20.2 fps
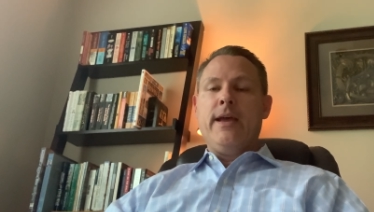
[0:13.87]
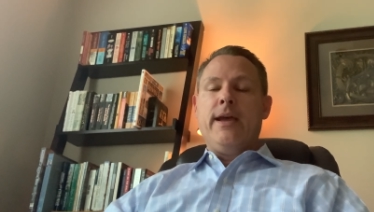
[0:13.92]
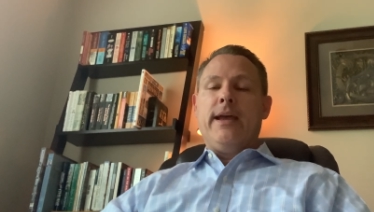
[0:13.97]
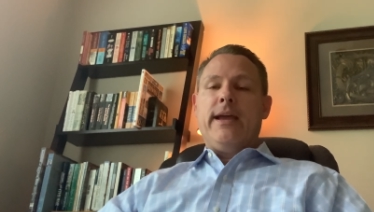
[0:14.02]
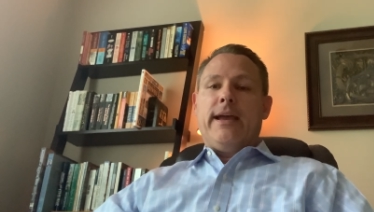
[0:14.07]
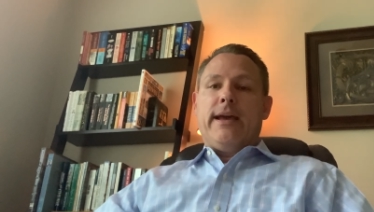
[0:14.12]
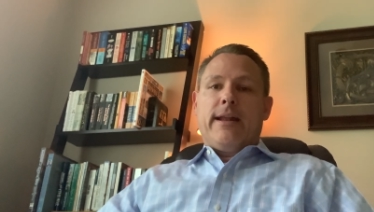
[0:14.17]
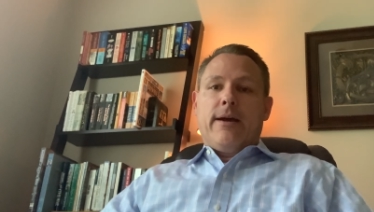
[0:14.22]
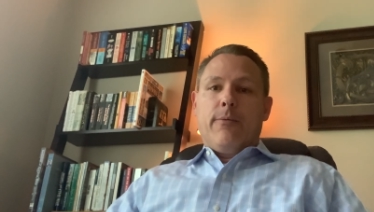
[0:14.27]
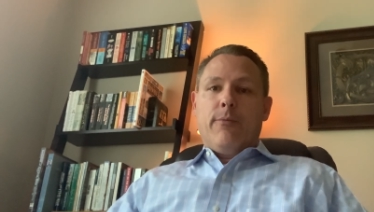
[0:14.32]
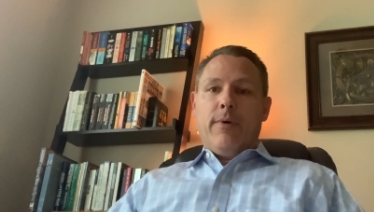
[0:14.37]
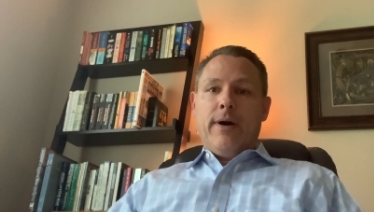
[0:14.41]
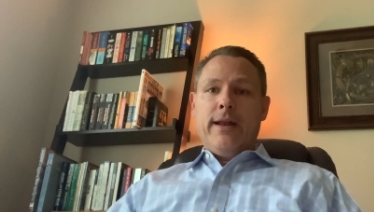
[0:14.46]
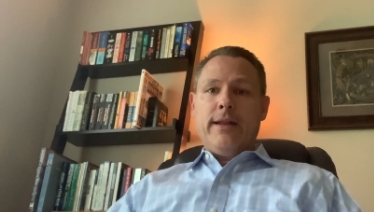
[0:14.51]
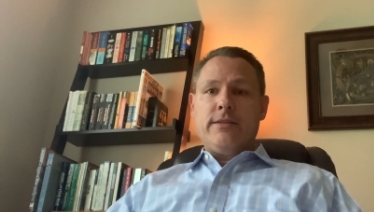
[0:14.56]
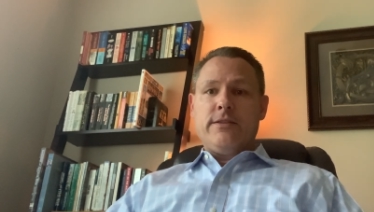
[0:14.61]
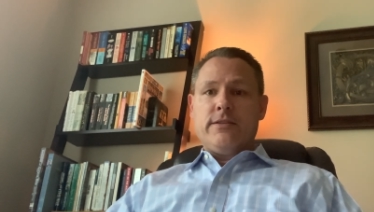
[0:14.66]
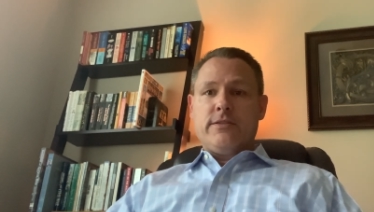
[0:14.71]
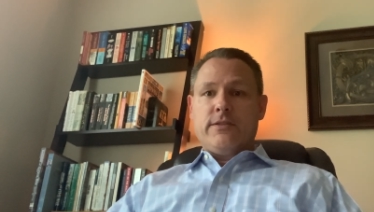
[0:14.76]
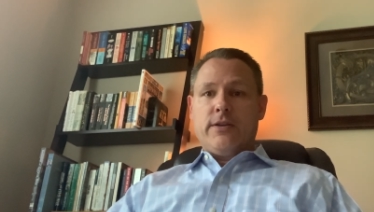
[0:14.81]
And I
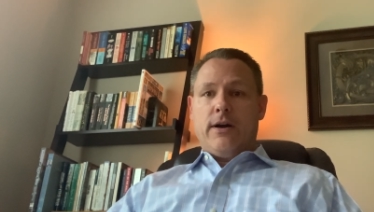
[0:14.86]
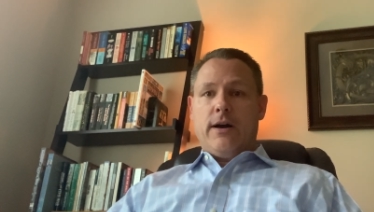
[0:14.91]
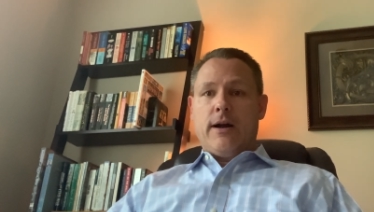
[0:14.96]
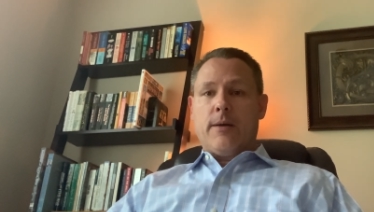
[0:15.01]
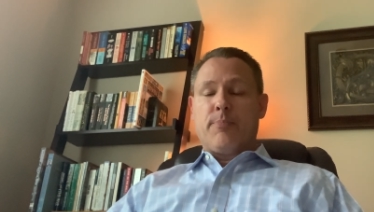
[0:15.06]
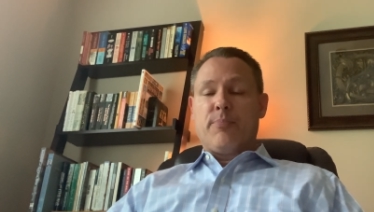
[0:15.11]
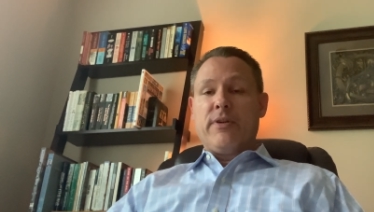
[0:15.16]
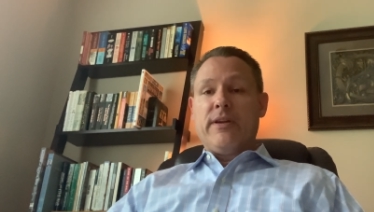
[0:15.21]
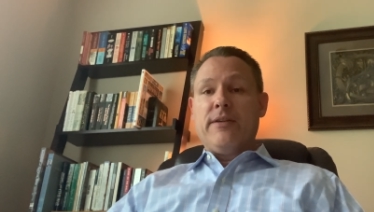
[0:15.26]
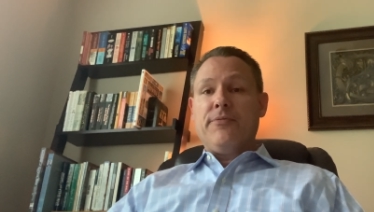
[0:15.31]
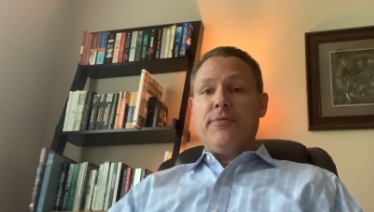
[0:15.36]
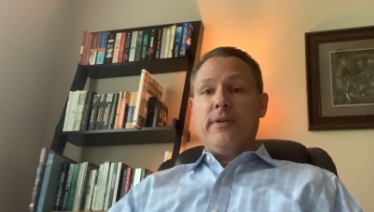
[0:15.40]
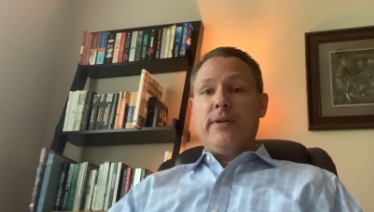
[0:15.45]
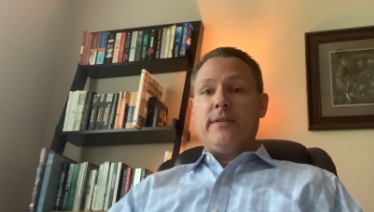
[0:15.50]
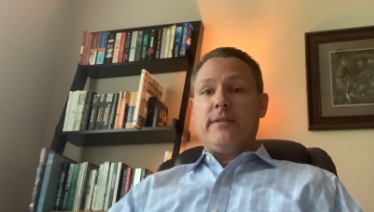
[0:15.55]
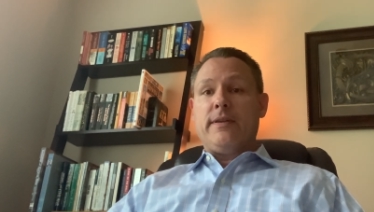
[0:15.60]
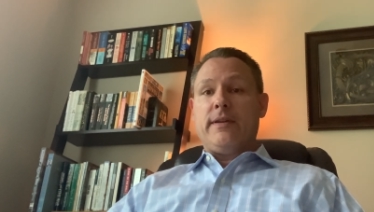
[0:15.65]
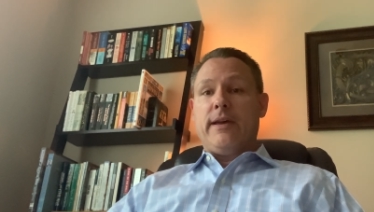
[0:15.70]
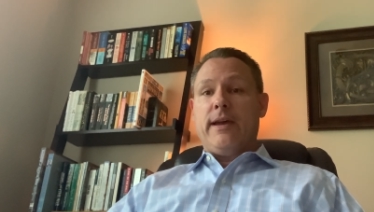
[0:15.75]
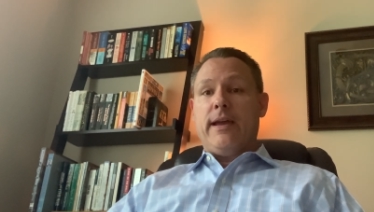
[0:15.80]
wanted to talk briefly
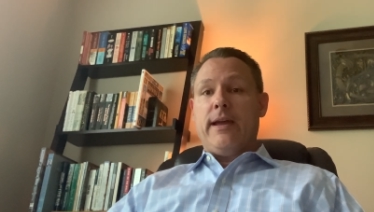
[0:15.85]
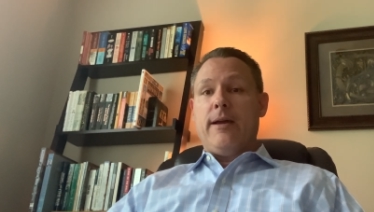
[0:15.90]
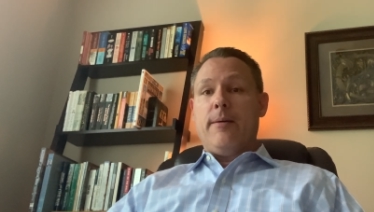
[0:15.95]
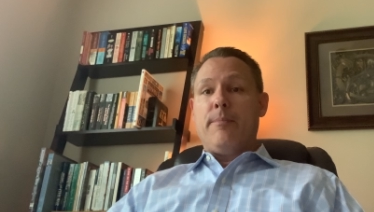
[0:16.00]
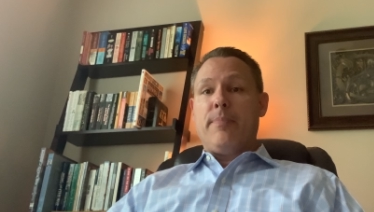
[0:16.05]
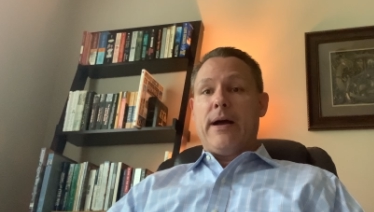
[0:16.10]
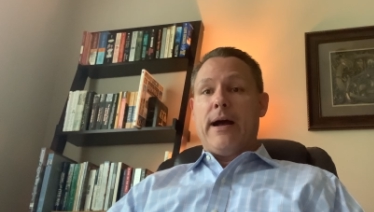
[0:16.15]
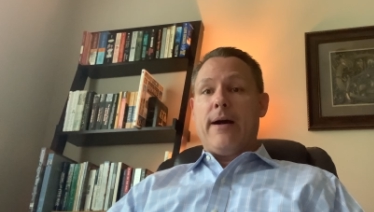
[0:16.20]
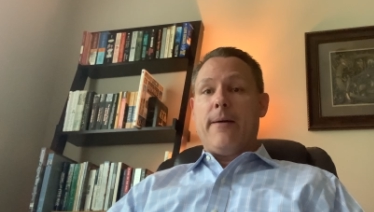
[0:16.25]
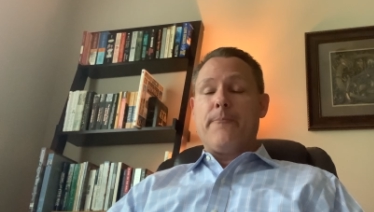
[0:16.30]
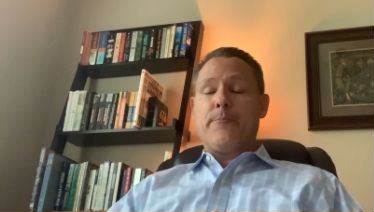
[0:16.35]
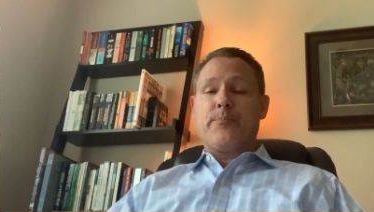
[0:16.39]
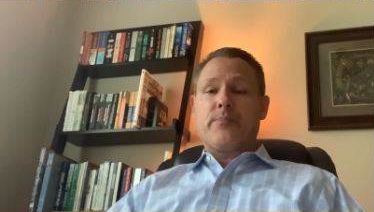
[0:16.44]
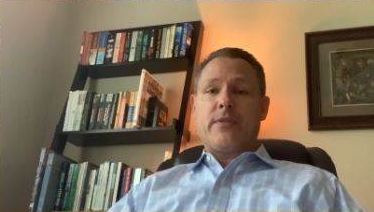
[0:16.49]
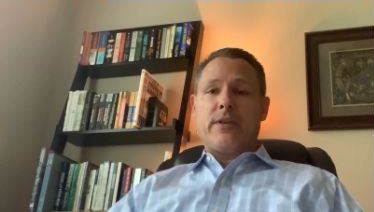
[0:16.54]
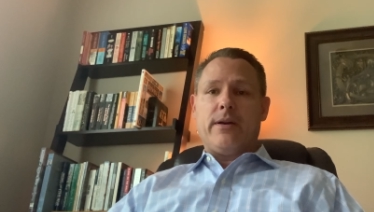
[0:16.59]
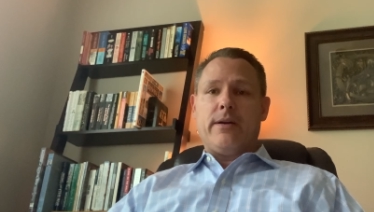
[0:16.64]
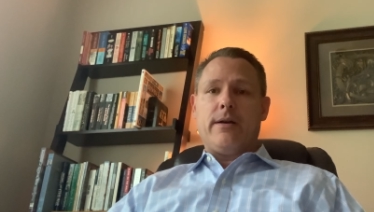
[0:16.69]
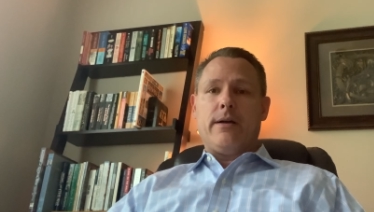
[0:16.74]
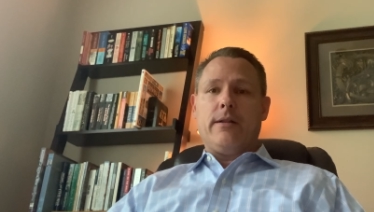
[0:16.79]
today about uh,